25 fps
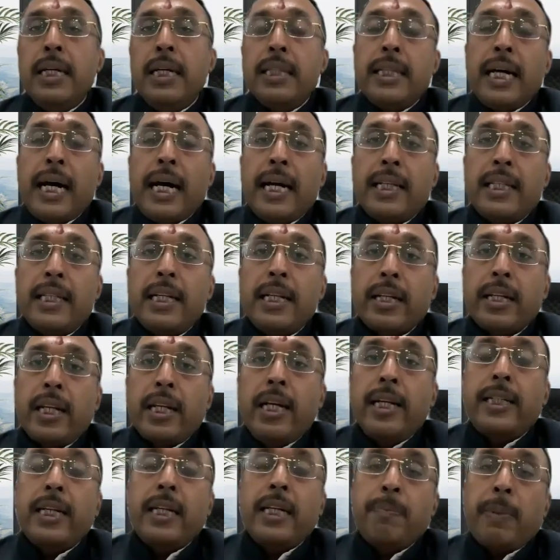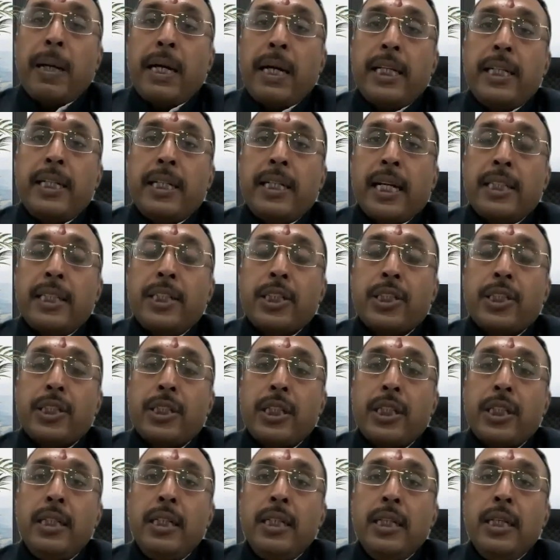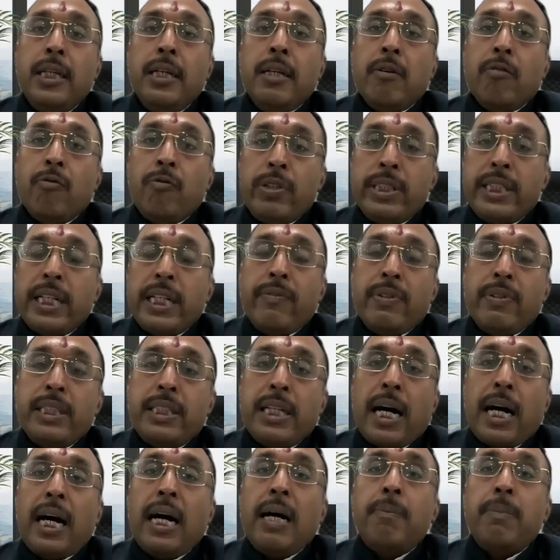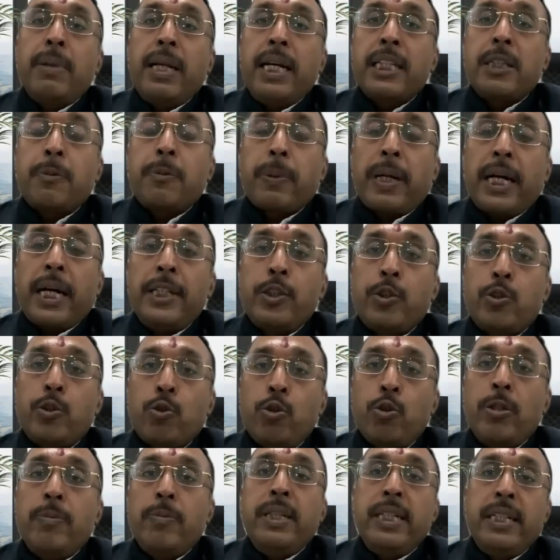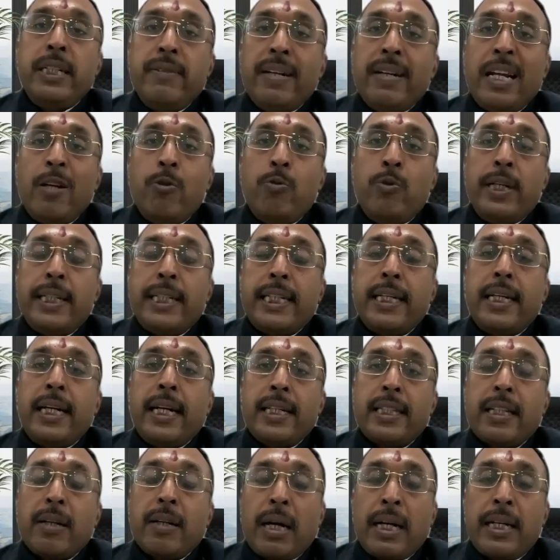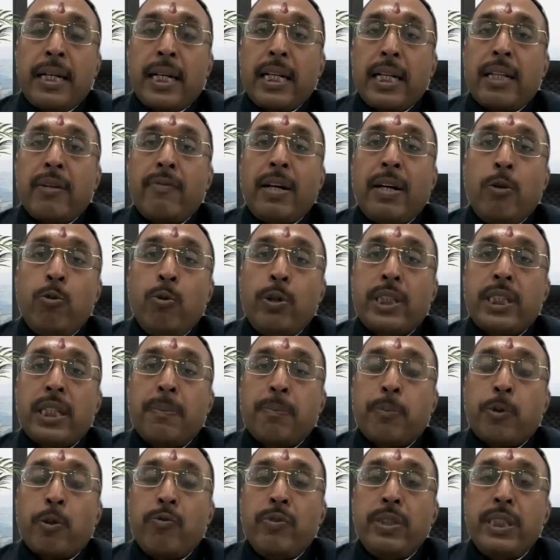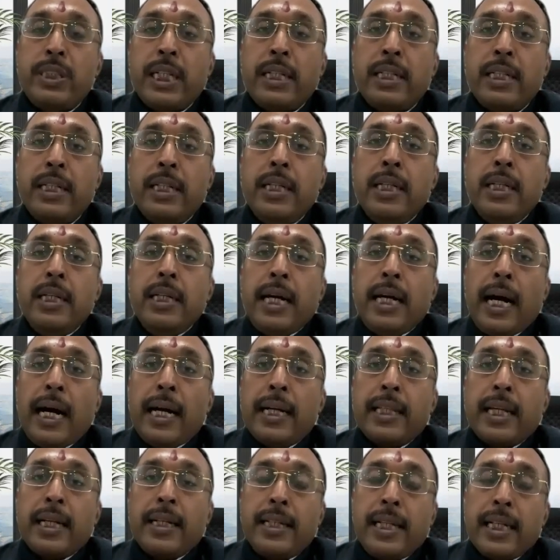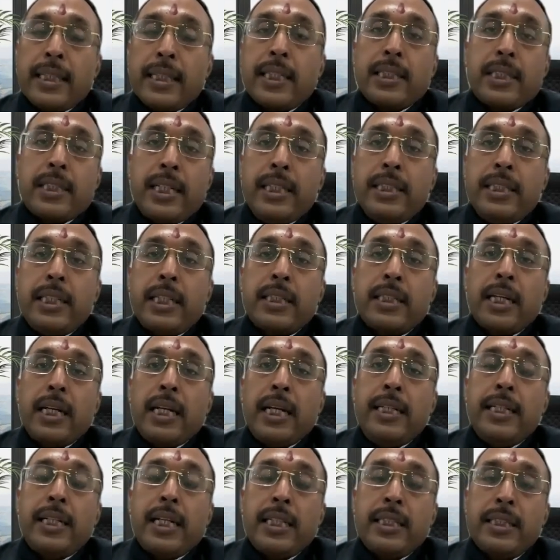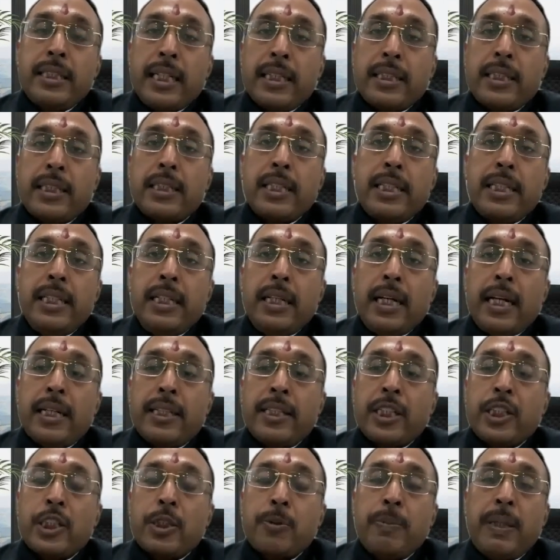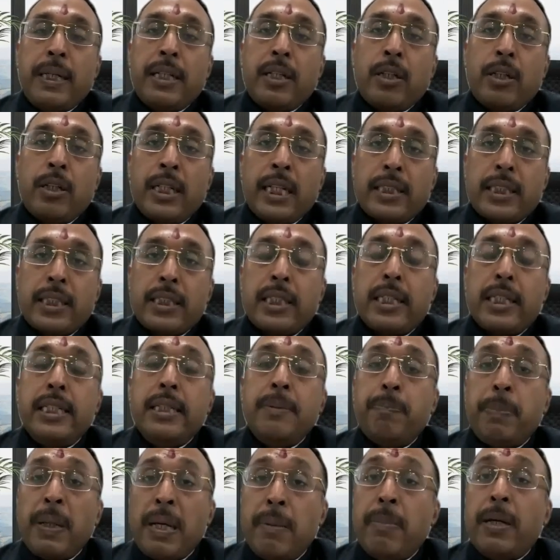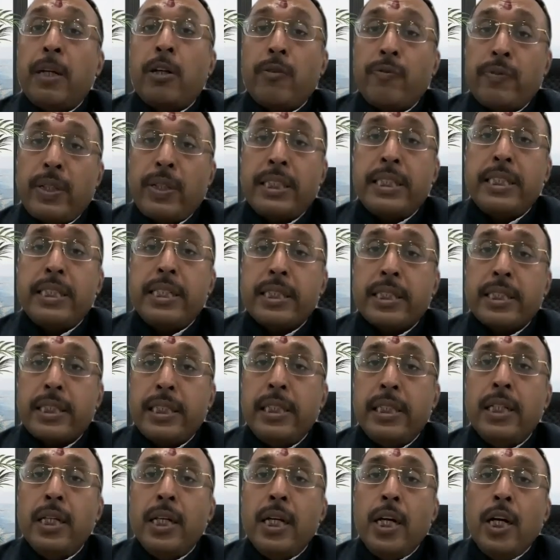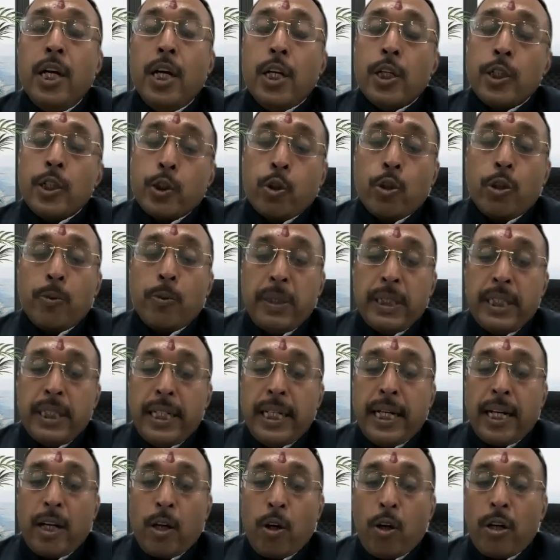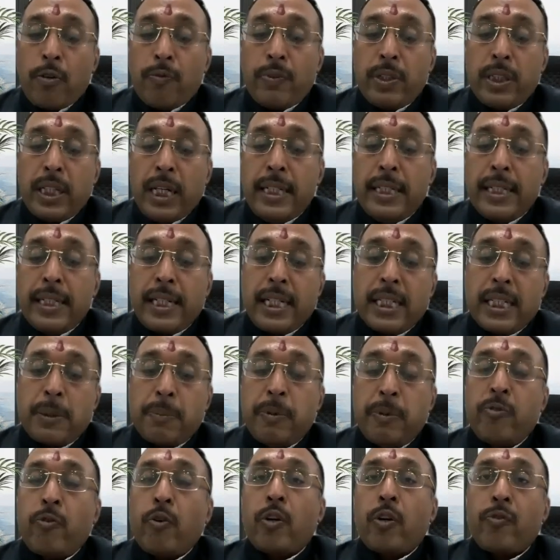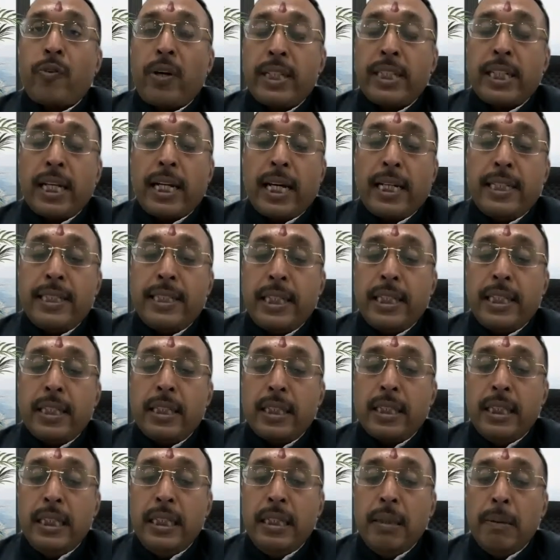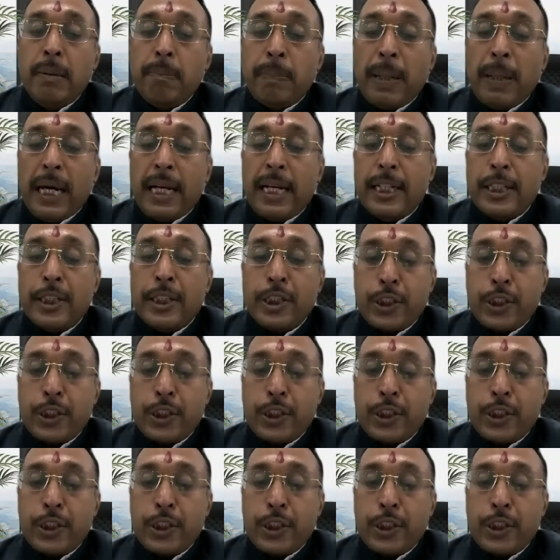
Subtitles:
that the related party transaction vis-a-vis the arm length price should be evaluated, and under the valuation provision, and the necessary journal entries, necessary adjustment, necessary payment of the GST should be there along with the interest before finalizing the balance